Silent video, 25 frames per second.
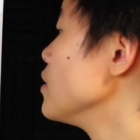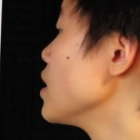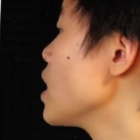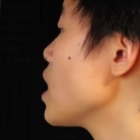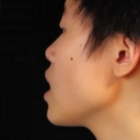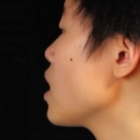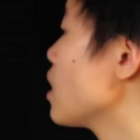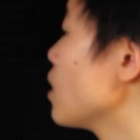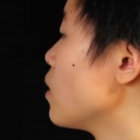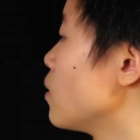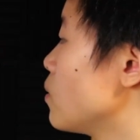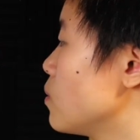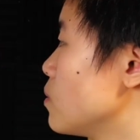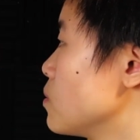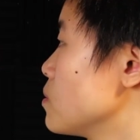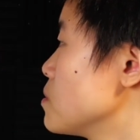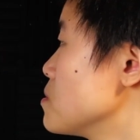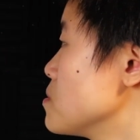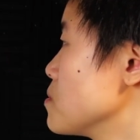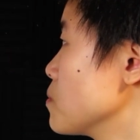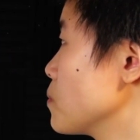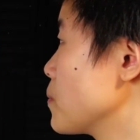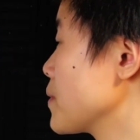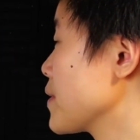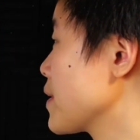And
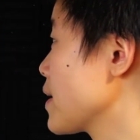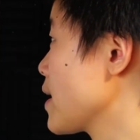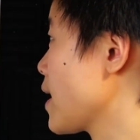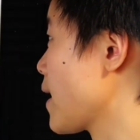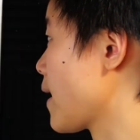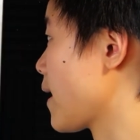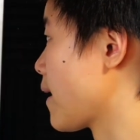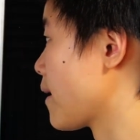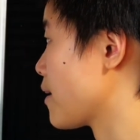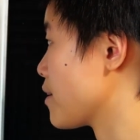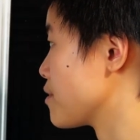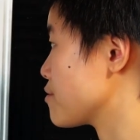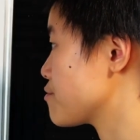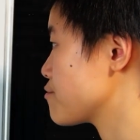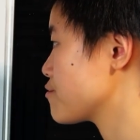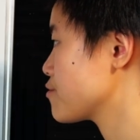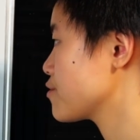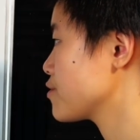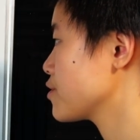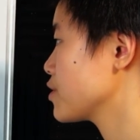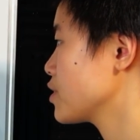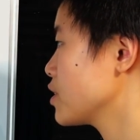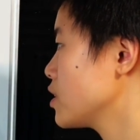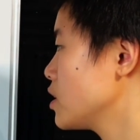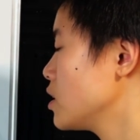now we
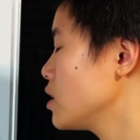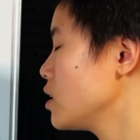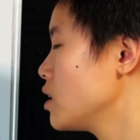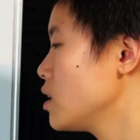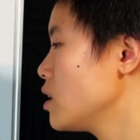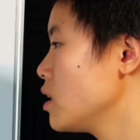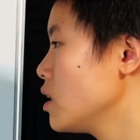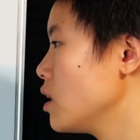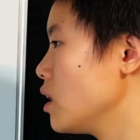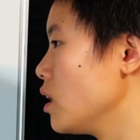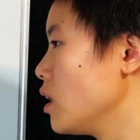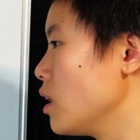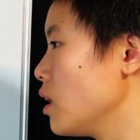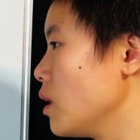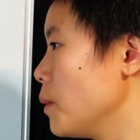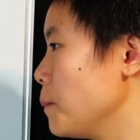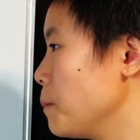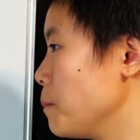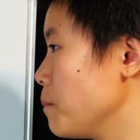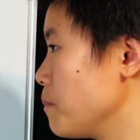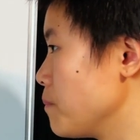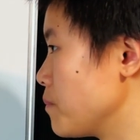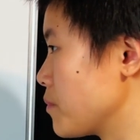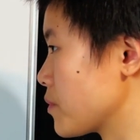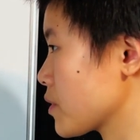have
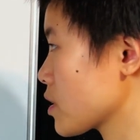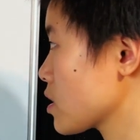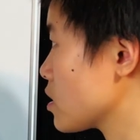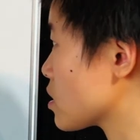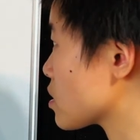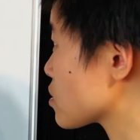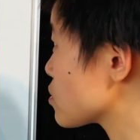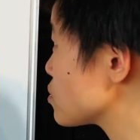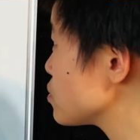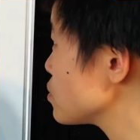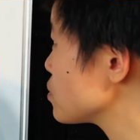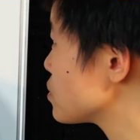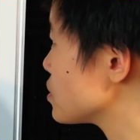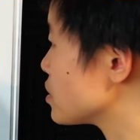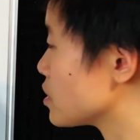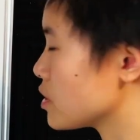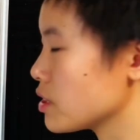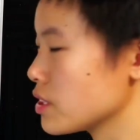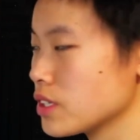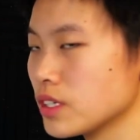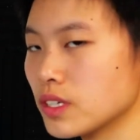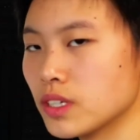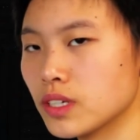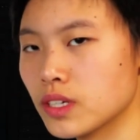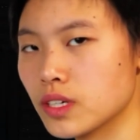
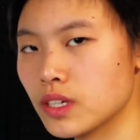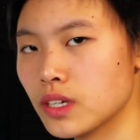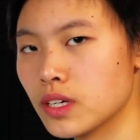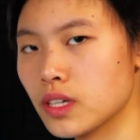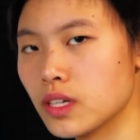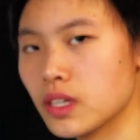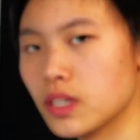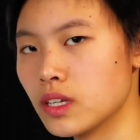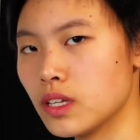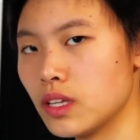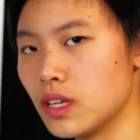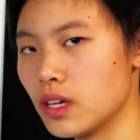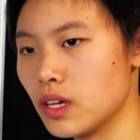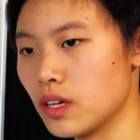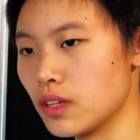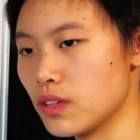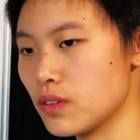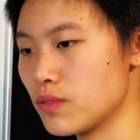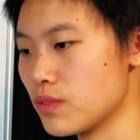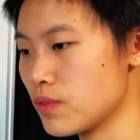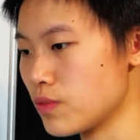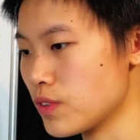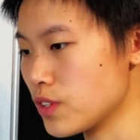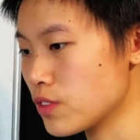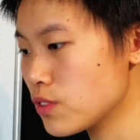concluded,
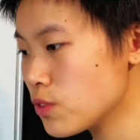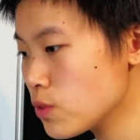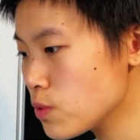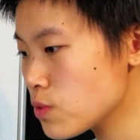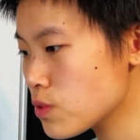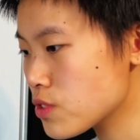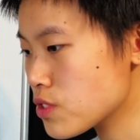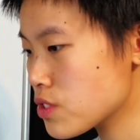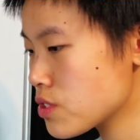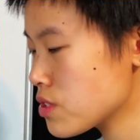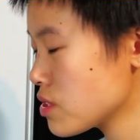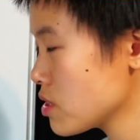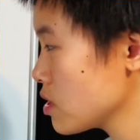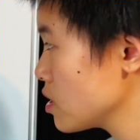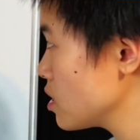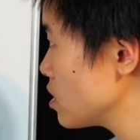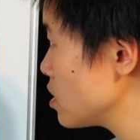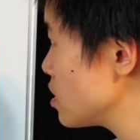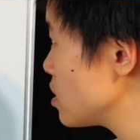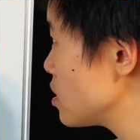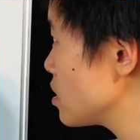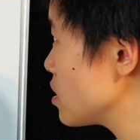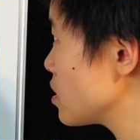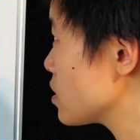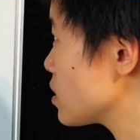reduced
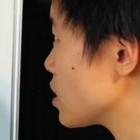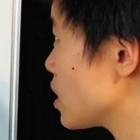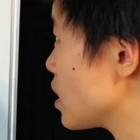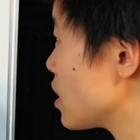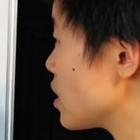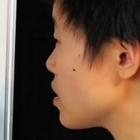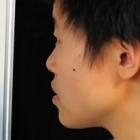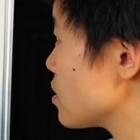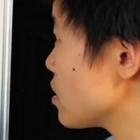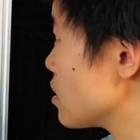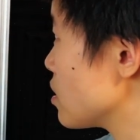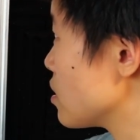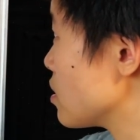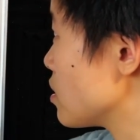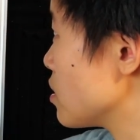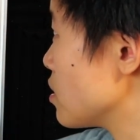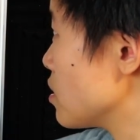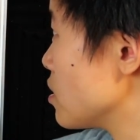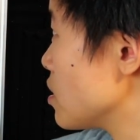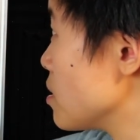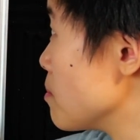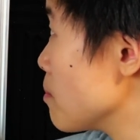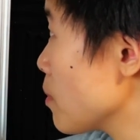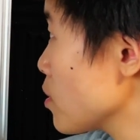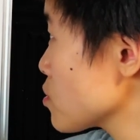that
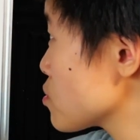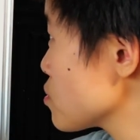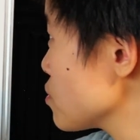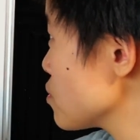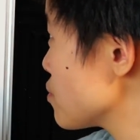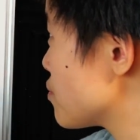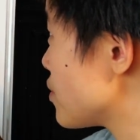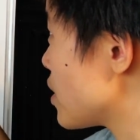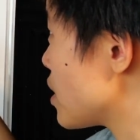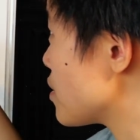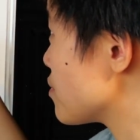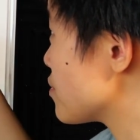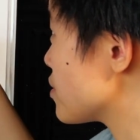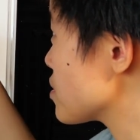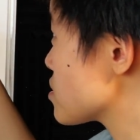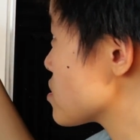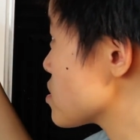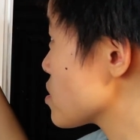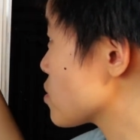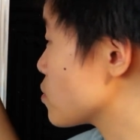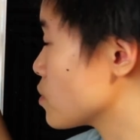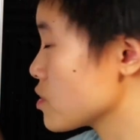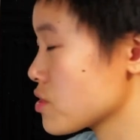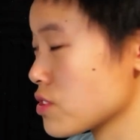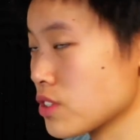in modulo 5,
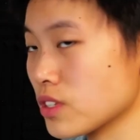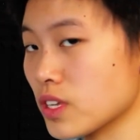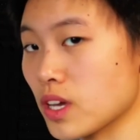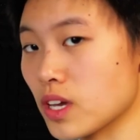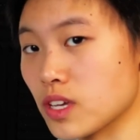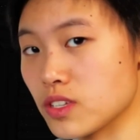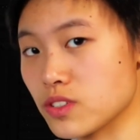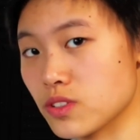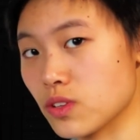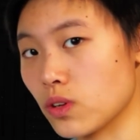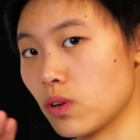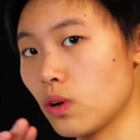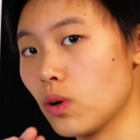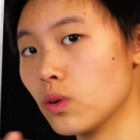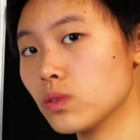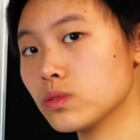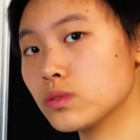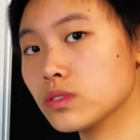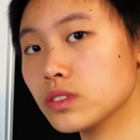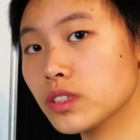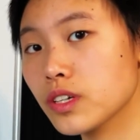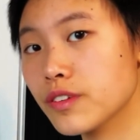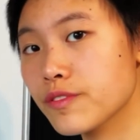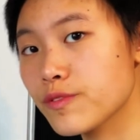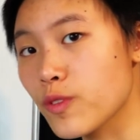this equation has
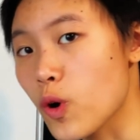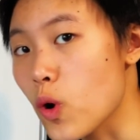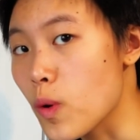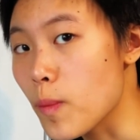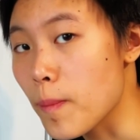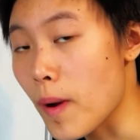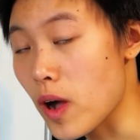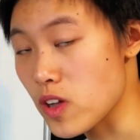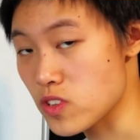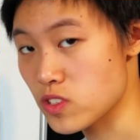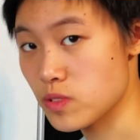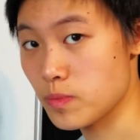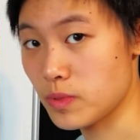only 4